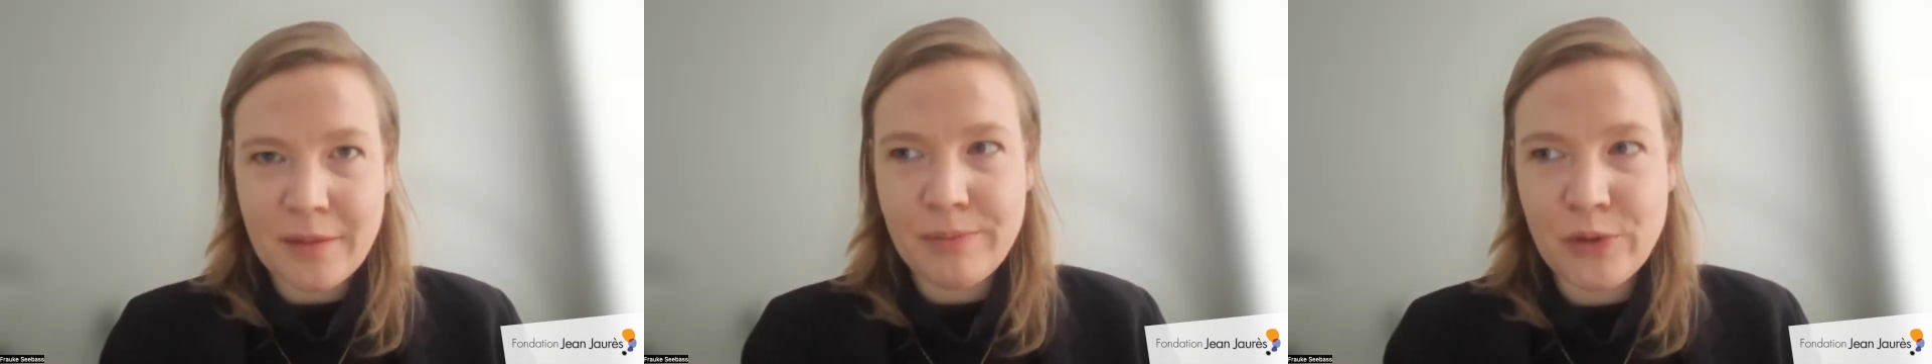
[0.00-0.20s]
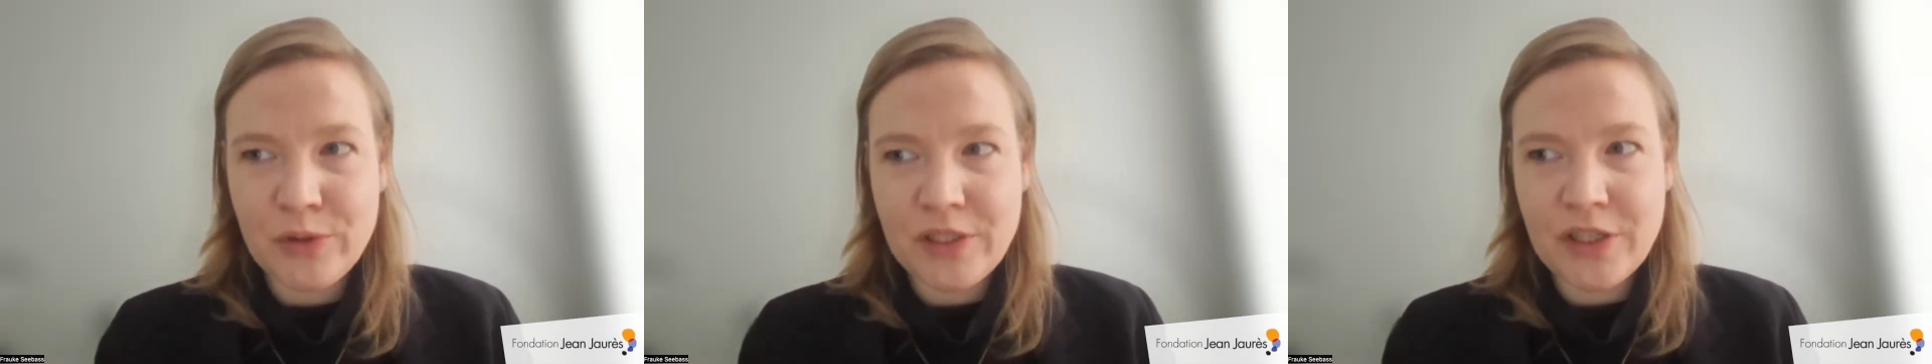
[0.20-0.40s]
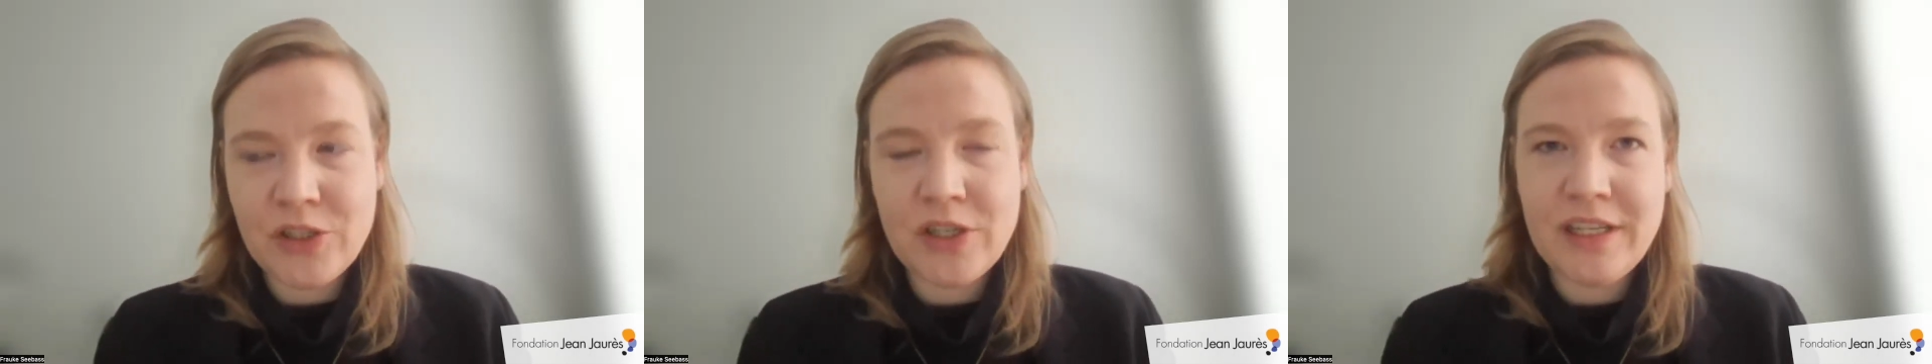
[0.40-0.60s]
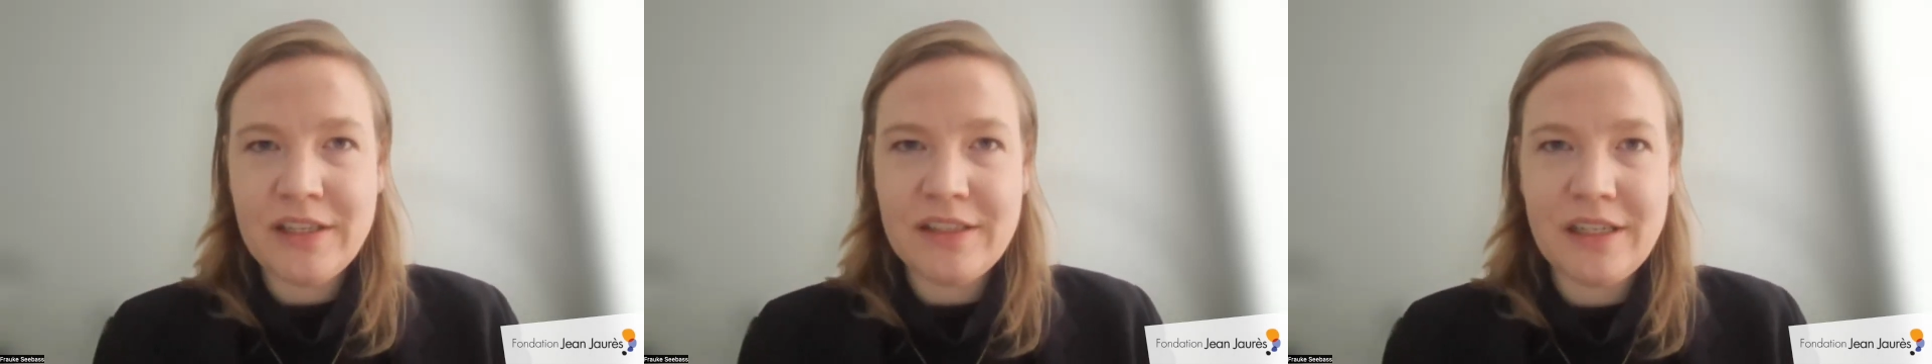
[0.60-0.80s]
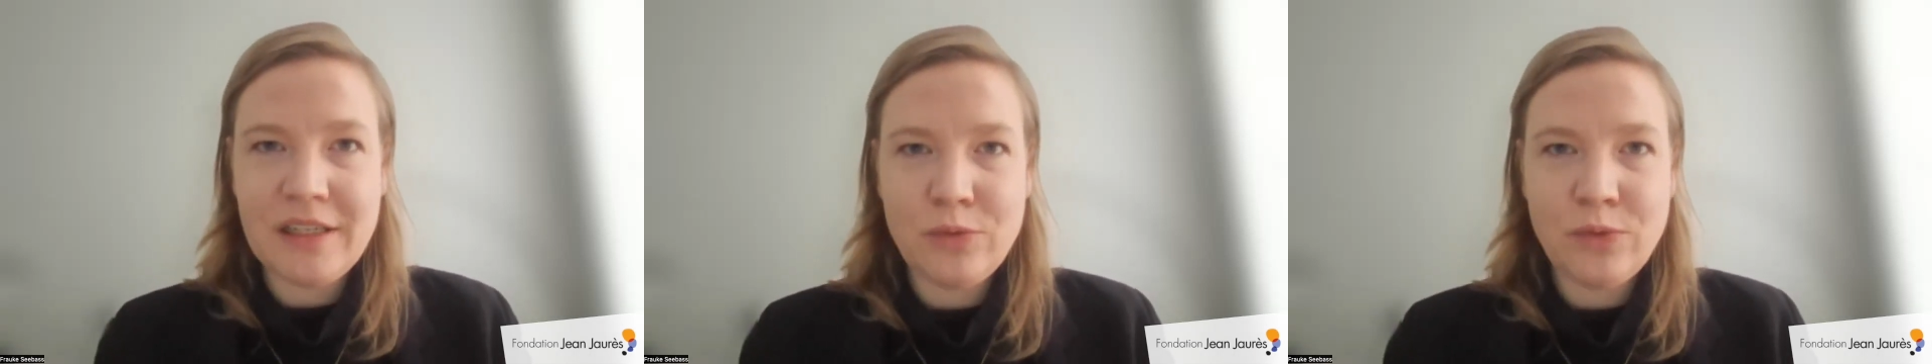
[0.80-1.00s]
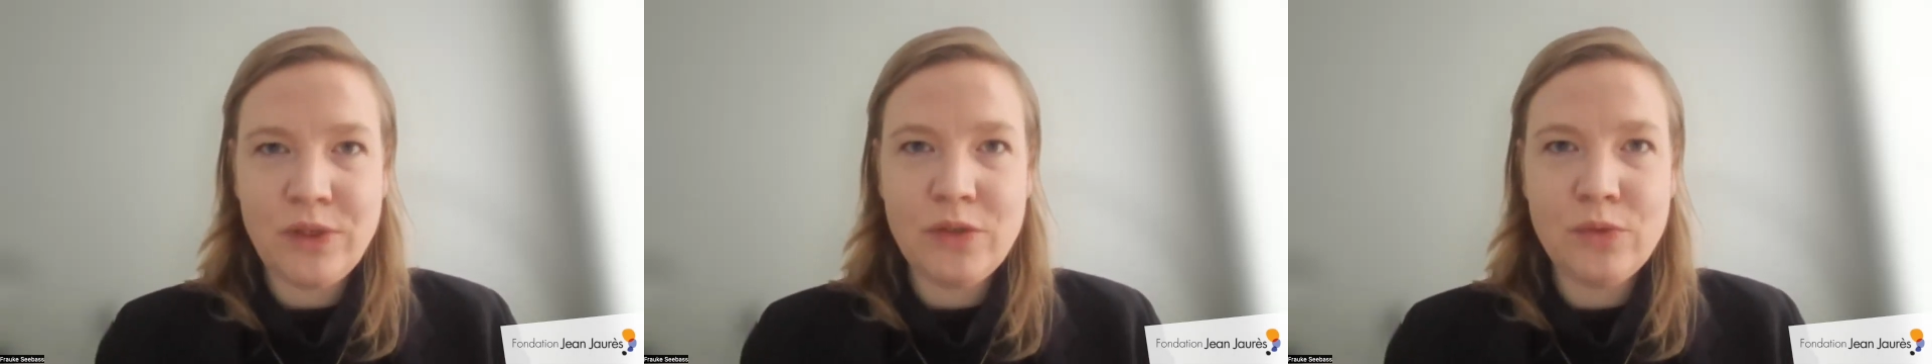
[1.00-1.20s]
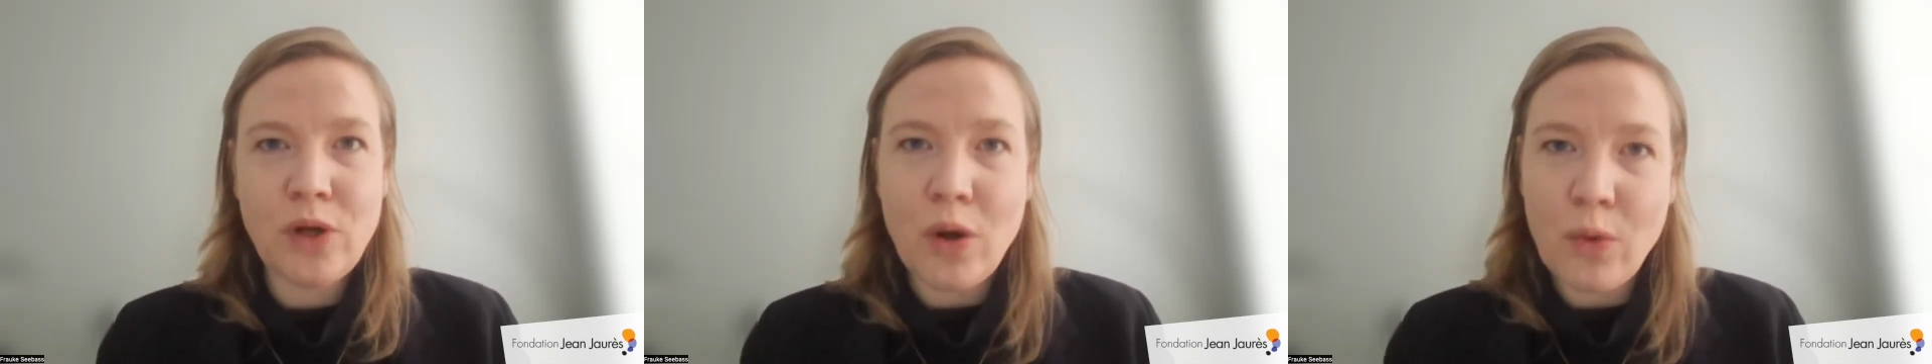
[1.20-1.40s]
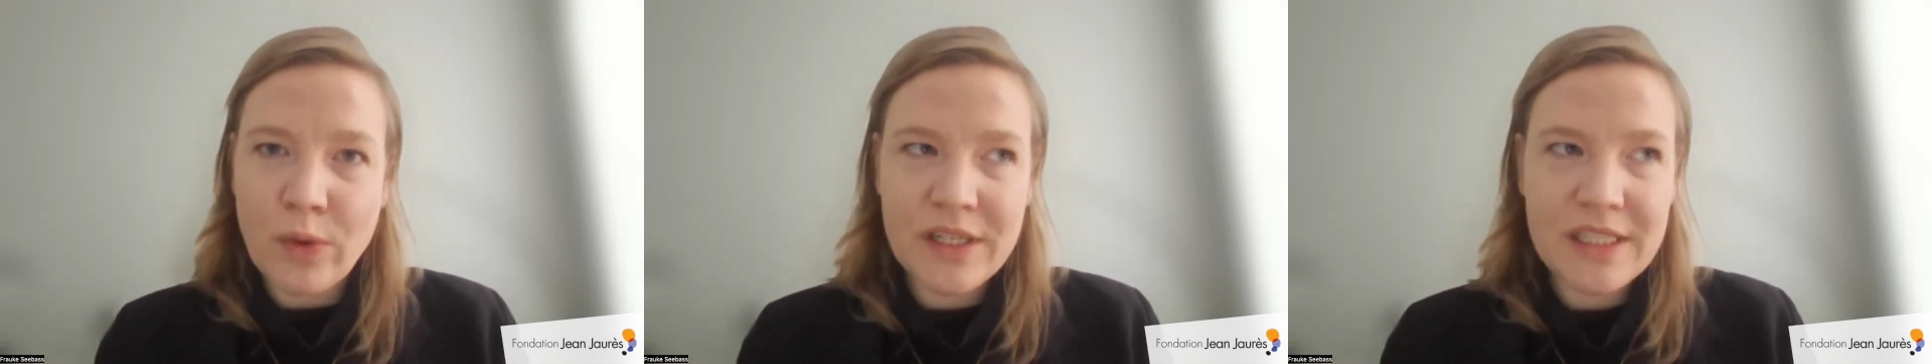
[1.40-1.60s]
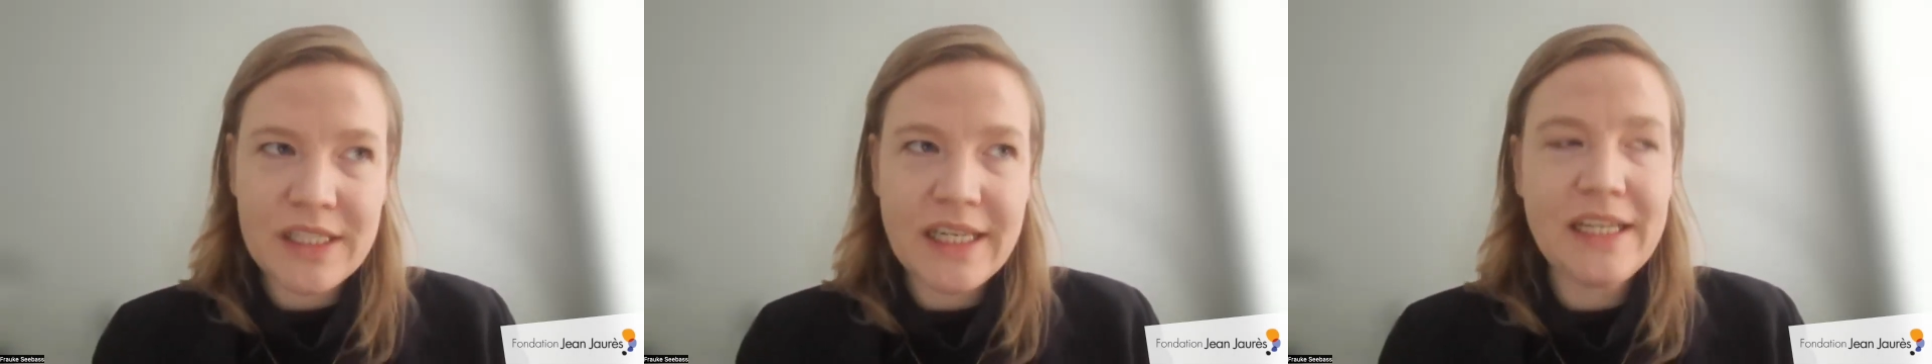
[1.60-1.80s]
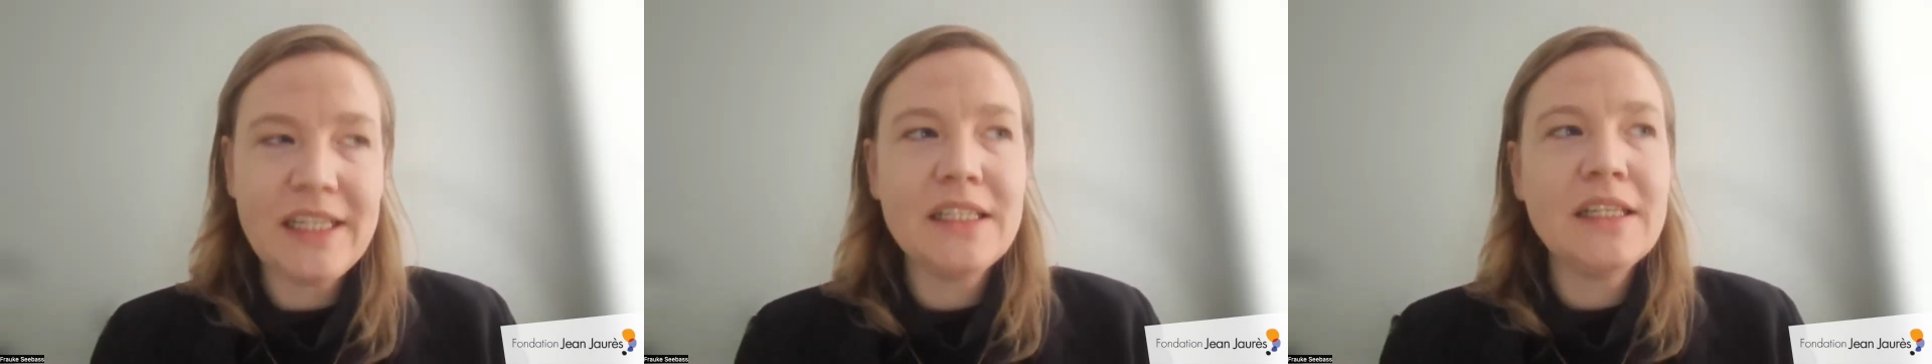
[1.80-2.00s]
position is that we do not want a
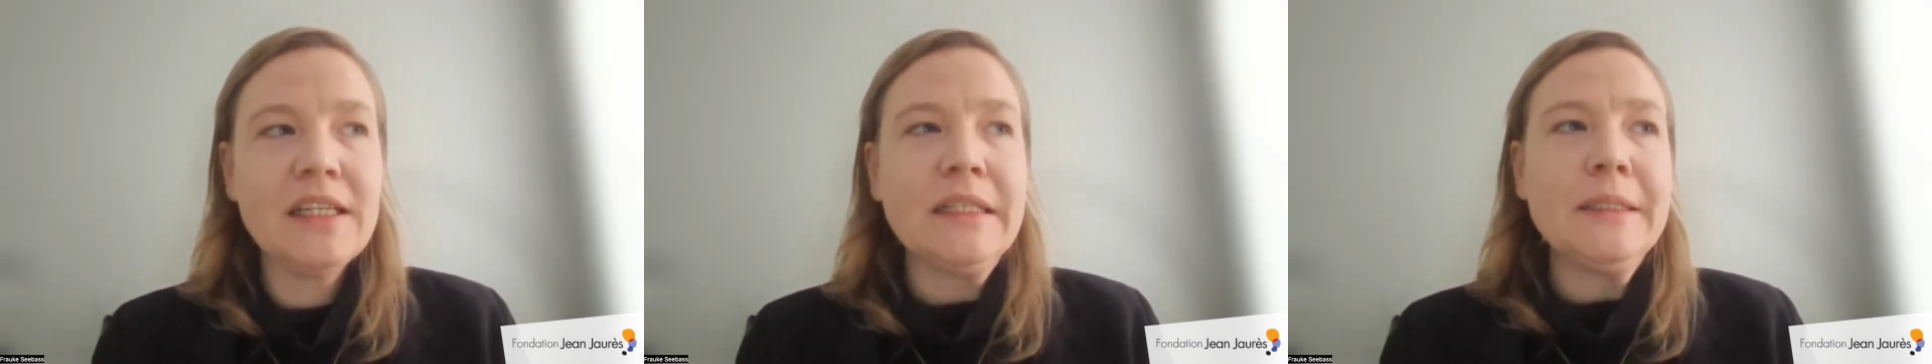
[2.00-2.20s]
date.